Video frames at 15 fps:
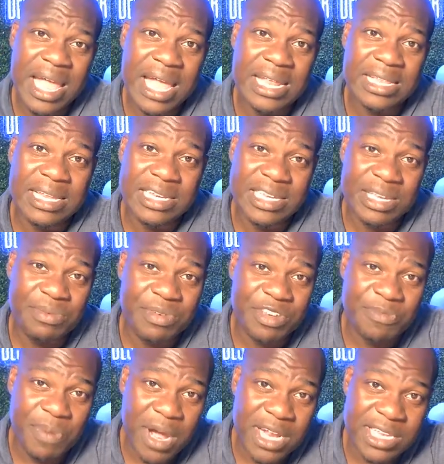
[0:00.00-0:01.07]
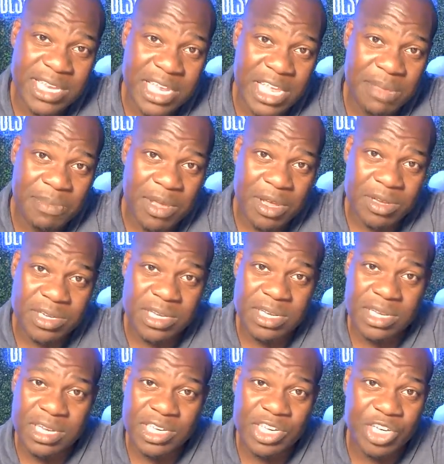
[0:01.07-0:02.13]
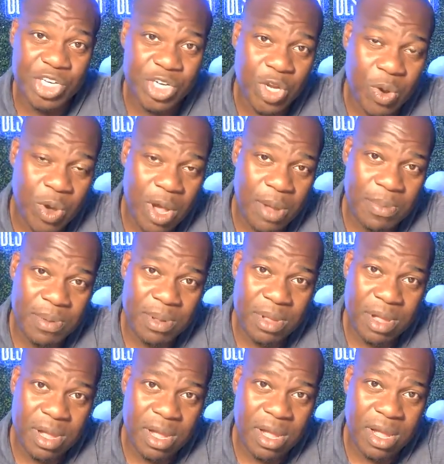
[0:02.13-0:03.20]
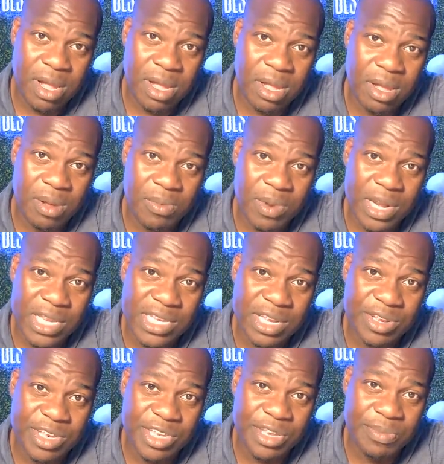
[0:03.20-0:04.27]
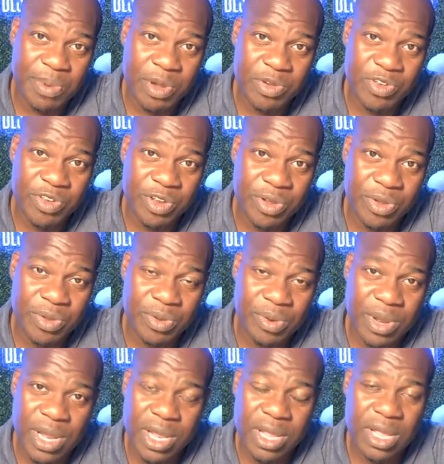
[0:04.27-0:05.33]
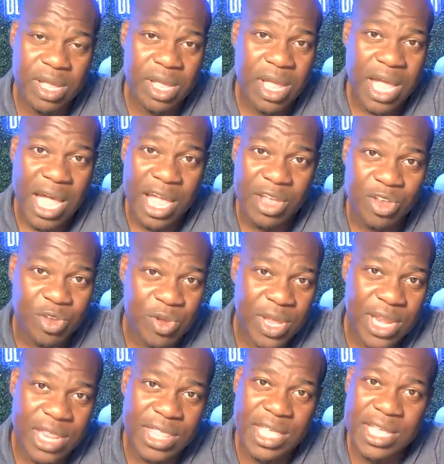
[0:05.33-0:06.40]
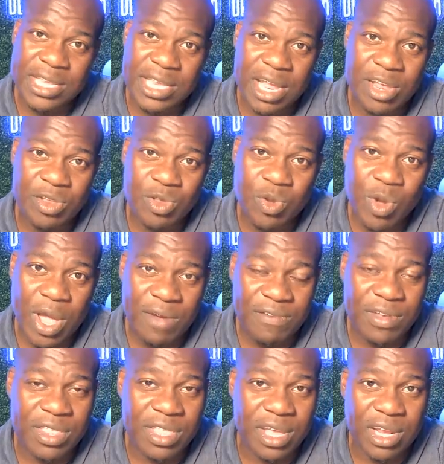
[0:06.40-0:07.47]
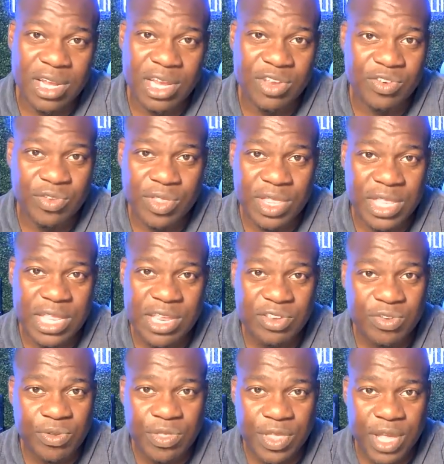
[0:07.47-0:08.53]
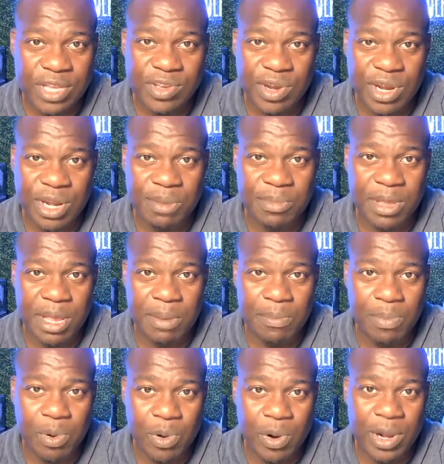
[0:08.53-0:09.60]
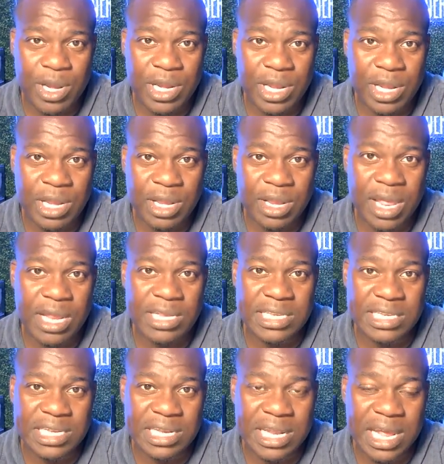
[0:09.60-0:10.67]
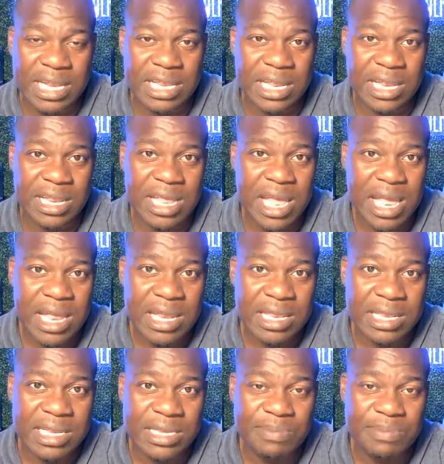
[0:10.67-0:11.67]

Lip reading: Does he respond to emails? Does he show up when he says he's supposed to? Right? How you do anything is how you do everything. These are things that are going to be important in selecting this